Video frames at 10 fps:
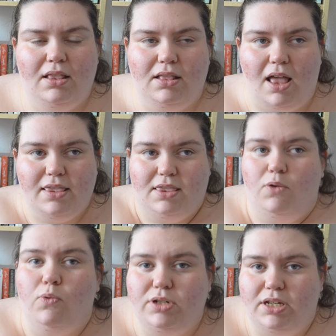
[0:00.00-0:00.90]
like the
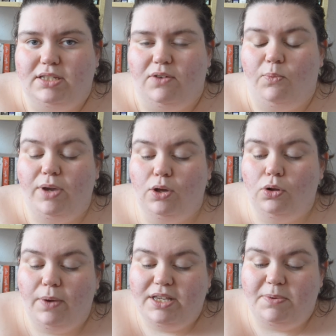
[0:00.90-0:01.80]
audience, have we
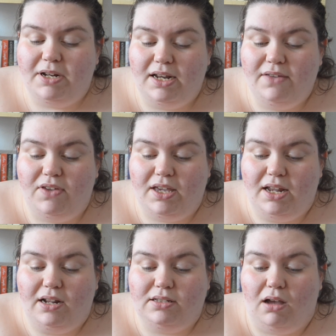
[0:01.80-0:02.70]
always been living
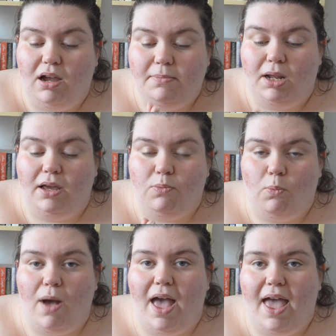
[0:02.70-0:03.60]
in a timeline
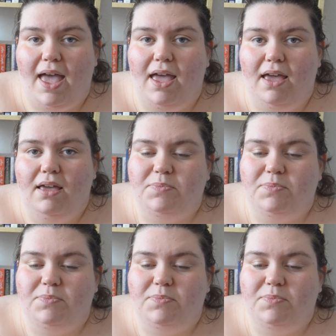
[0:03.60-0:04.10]
where